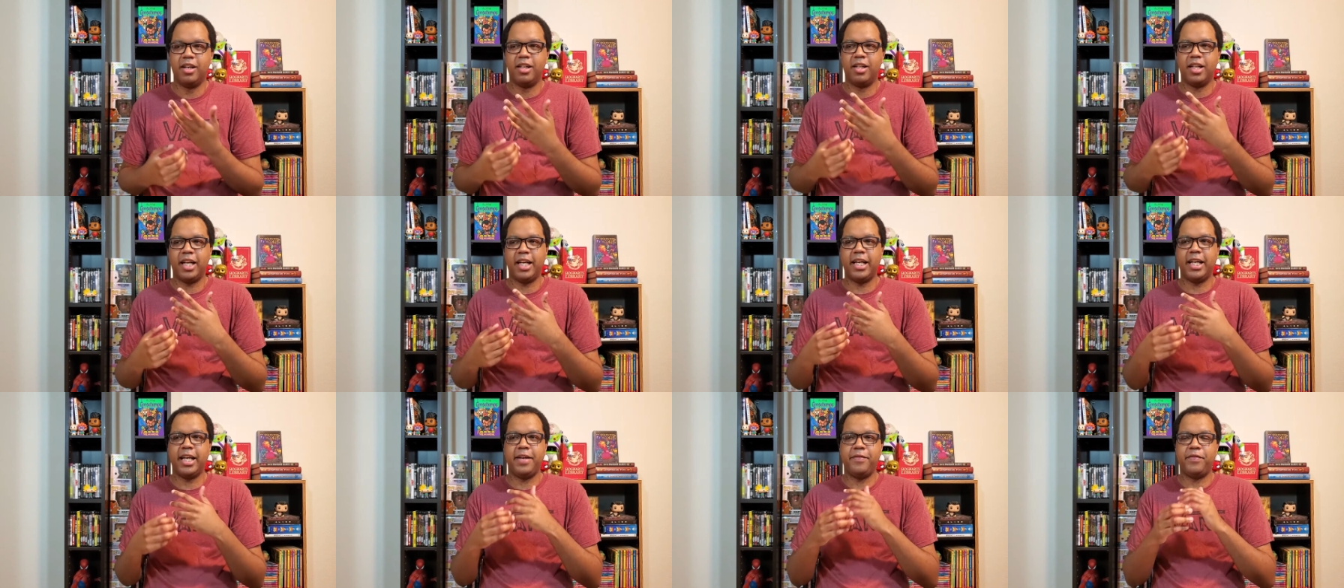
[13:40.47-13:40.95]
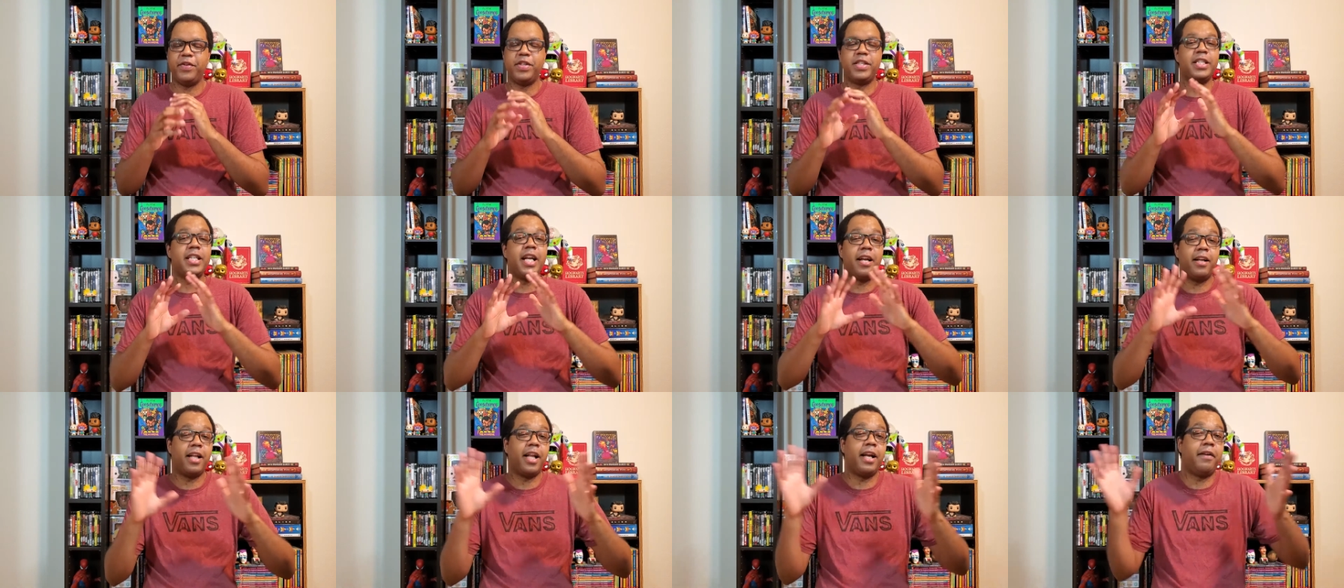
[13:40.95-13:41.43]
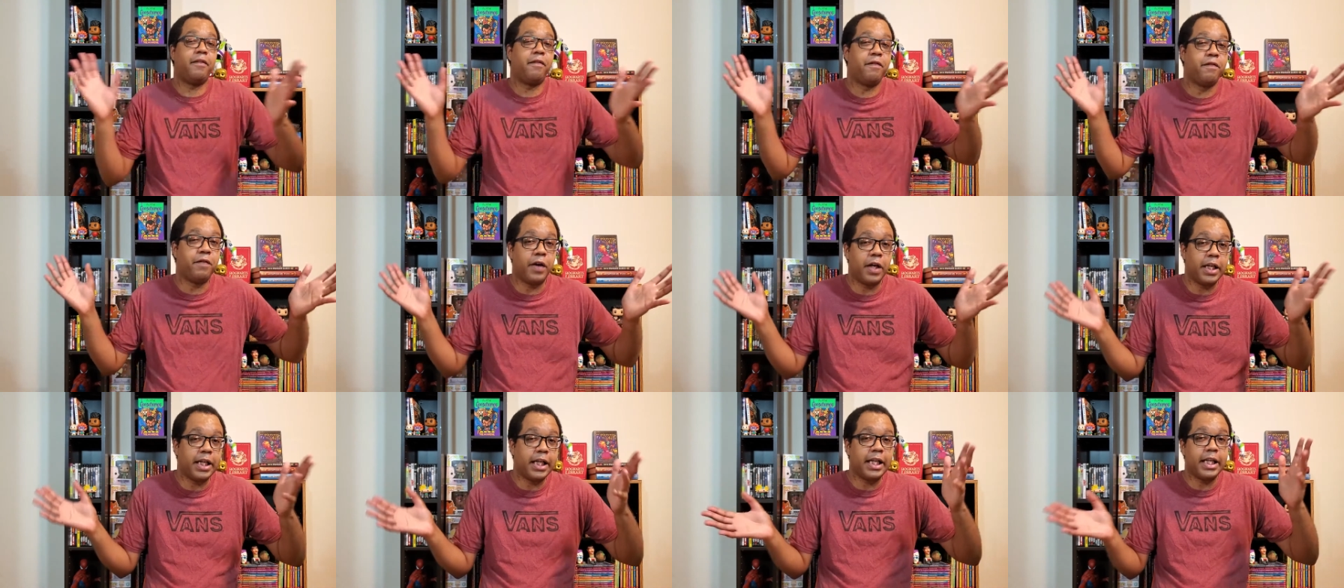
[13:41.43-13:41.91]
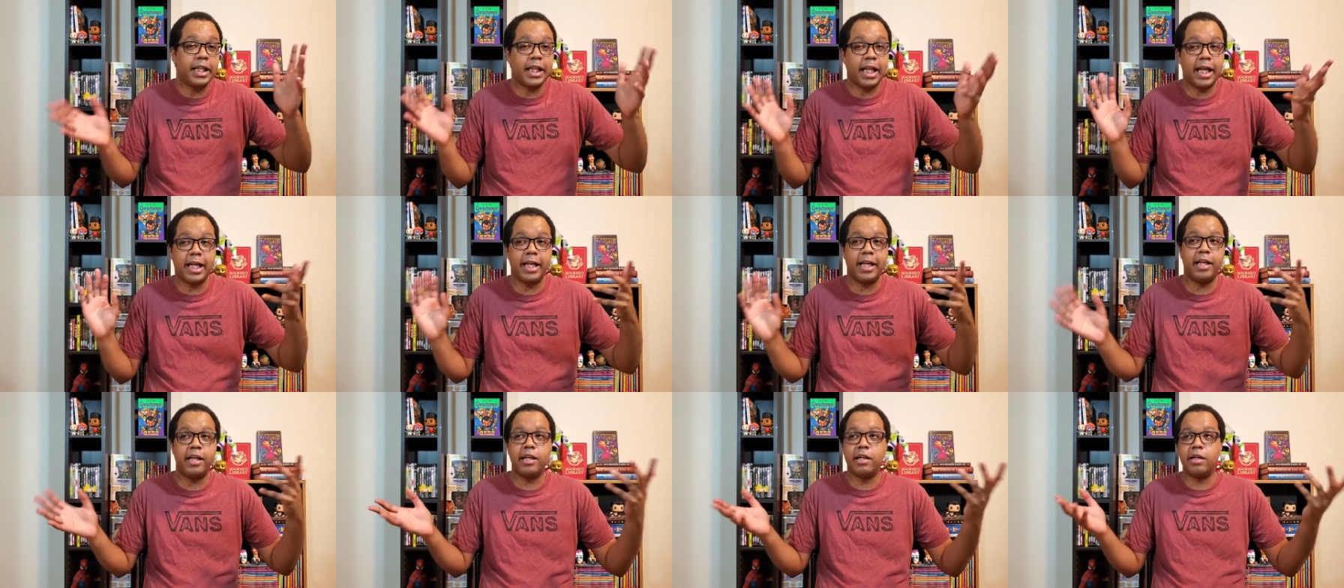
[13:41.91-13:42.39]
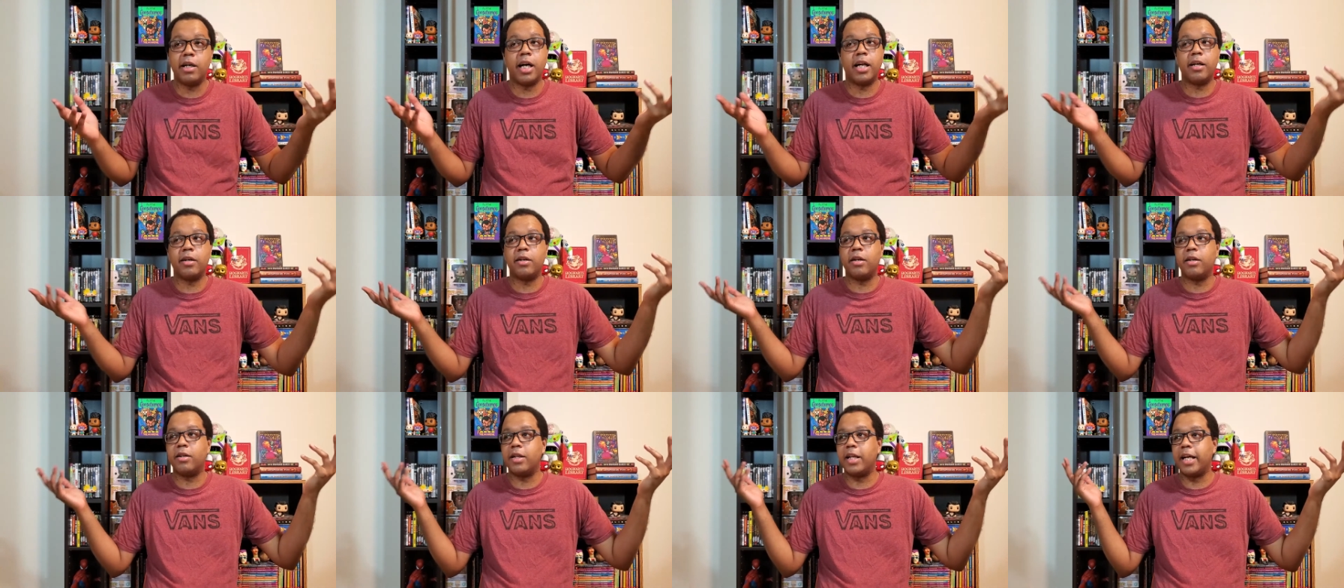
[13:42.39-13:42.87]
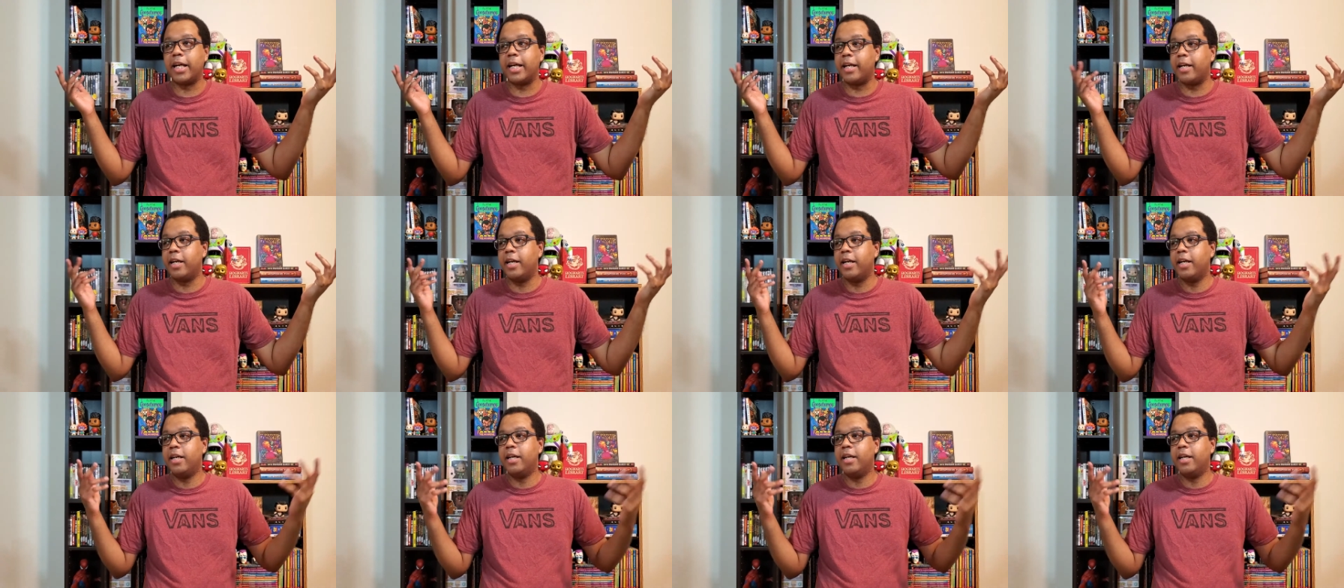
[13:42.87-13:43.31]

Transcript: Like if it's not like funny, like, you know, I don't know, like